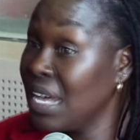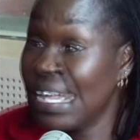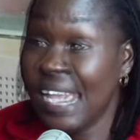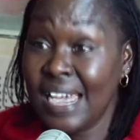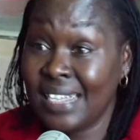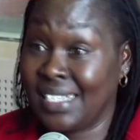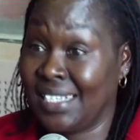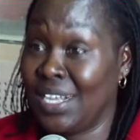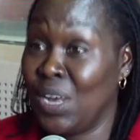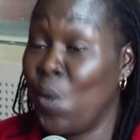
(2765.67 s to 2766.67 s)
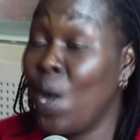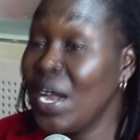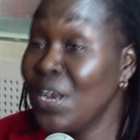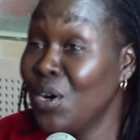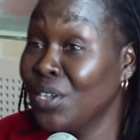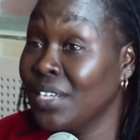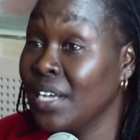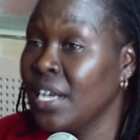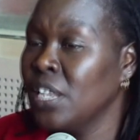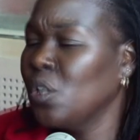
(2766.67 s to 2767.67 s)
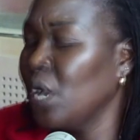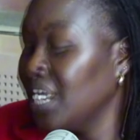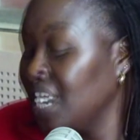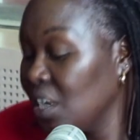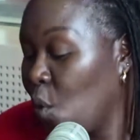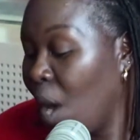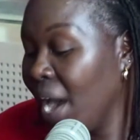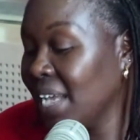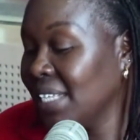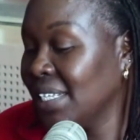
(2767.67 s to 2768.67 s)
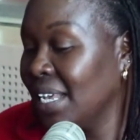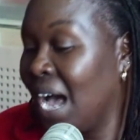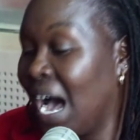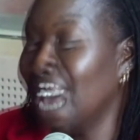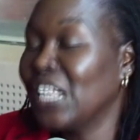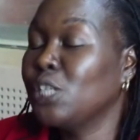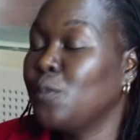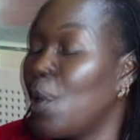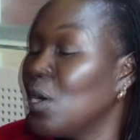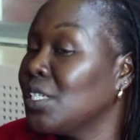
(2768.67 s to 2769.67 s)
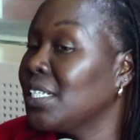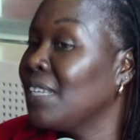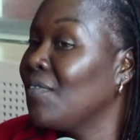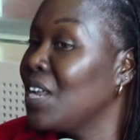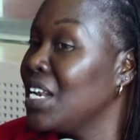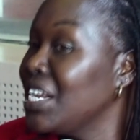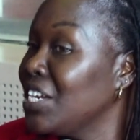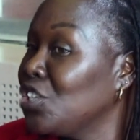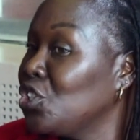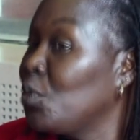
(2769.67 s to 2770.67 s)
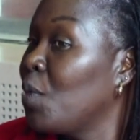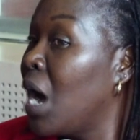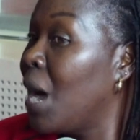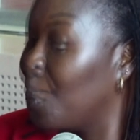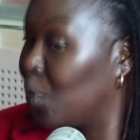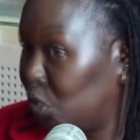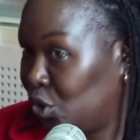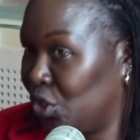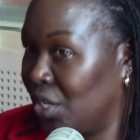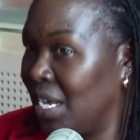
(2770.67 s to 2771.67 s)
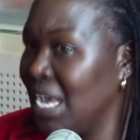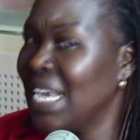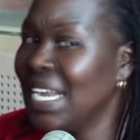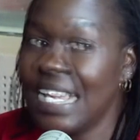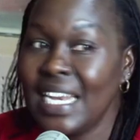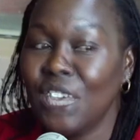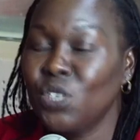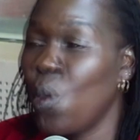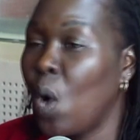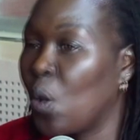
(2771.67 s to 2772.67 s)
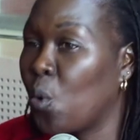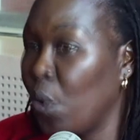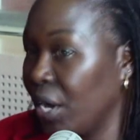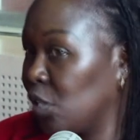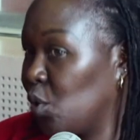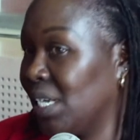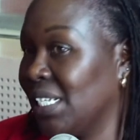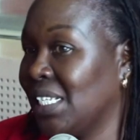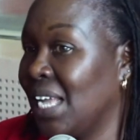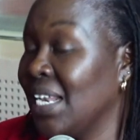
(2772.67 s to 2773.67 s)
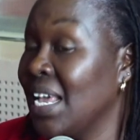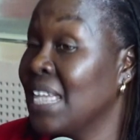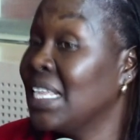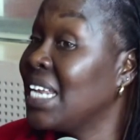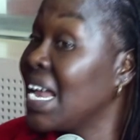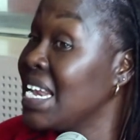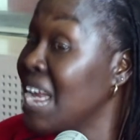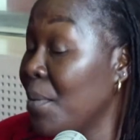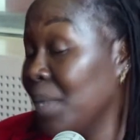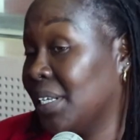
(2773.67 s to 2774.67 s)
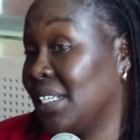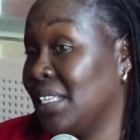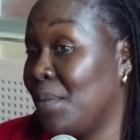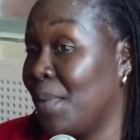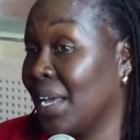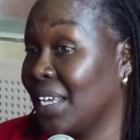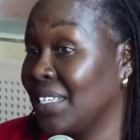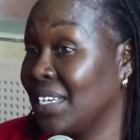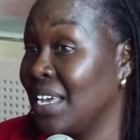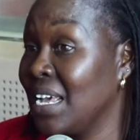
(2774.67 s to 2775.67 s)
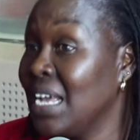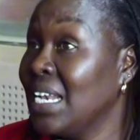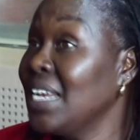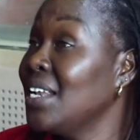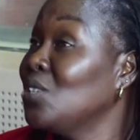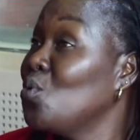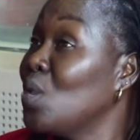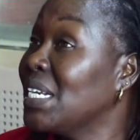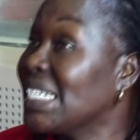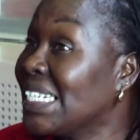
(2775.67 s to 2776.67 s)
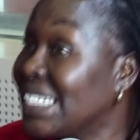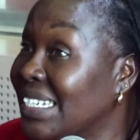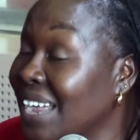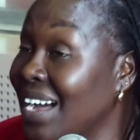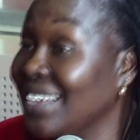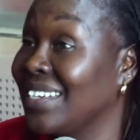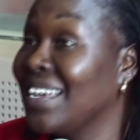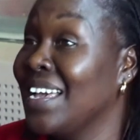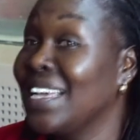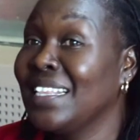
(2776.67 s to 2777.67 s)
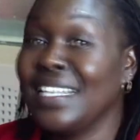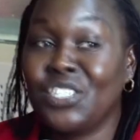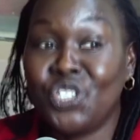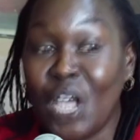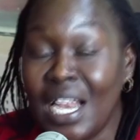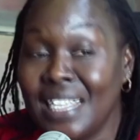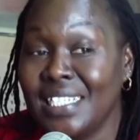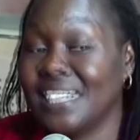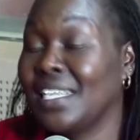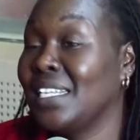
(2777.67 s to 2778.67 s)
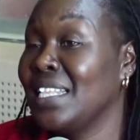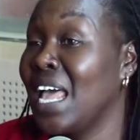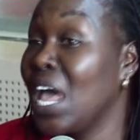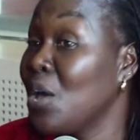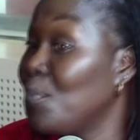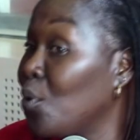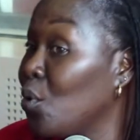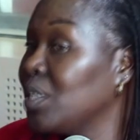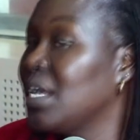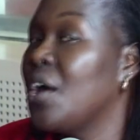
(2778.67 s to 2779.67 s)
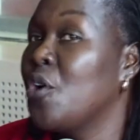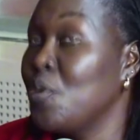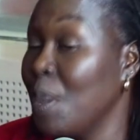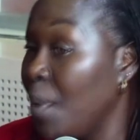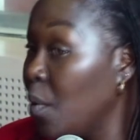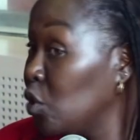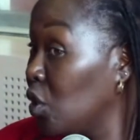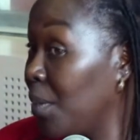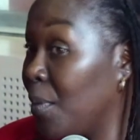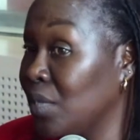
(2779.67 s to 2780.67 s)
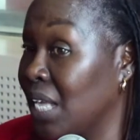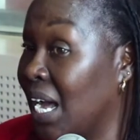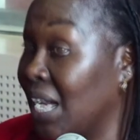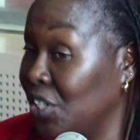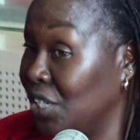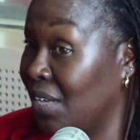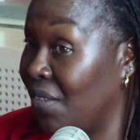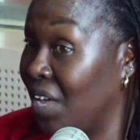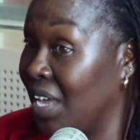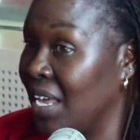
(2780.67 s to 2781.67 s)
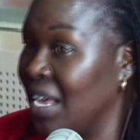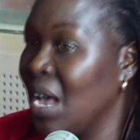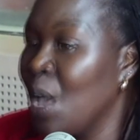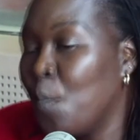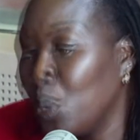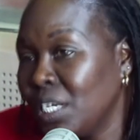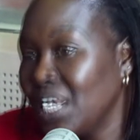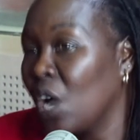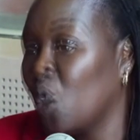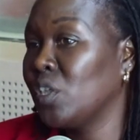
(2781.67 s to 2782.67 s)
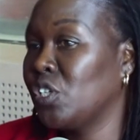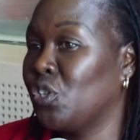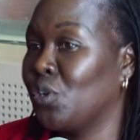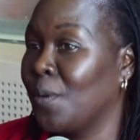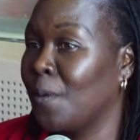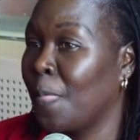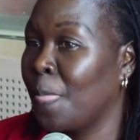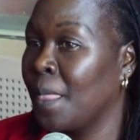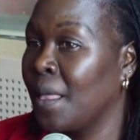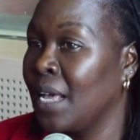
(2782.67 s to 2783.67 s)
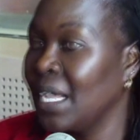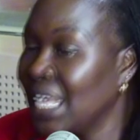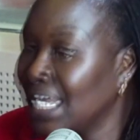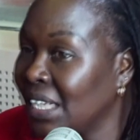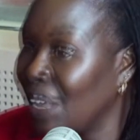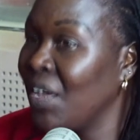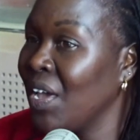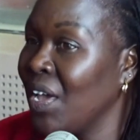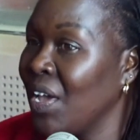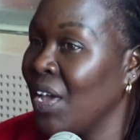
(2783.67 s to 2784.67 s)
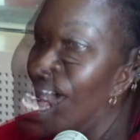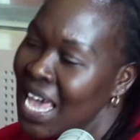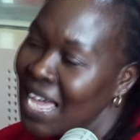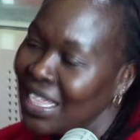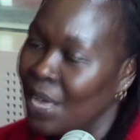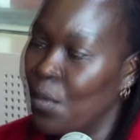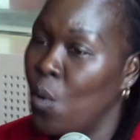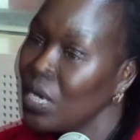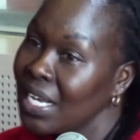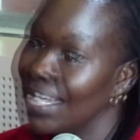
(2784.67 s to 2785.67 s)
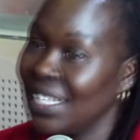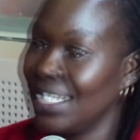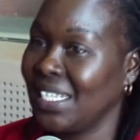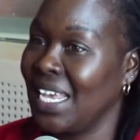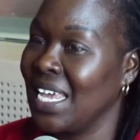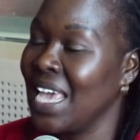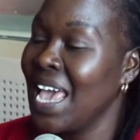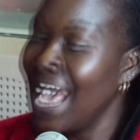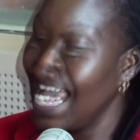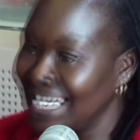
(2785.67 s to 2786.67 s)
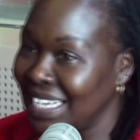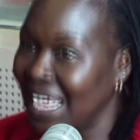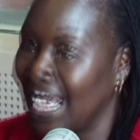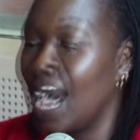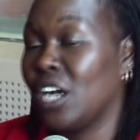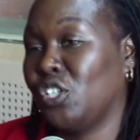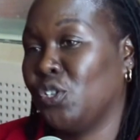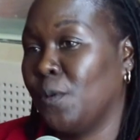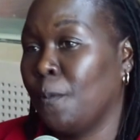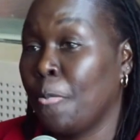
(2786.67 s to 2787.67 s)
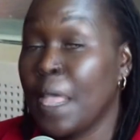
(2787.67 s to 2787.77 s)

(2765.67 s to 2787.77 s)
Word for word: Yes. Why not? So it requires a responsive leadership approach. Leaders who are quick to understand the dynamics in the market, leaders who understand the challenges that their employees. Remember, we talked about the culture survey. Yes. Put in a question mm. in that survey, hear them. What are they saying? And take action.